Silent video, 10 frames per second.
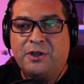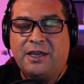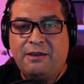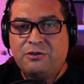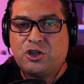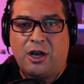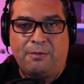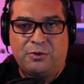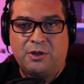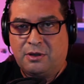gift
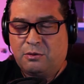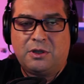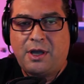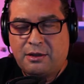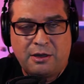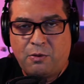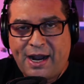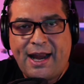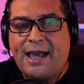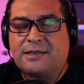shop, the
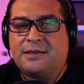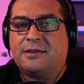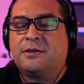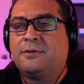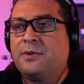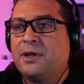right exit.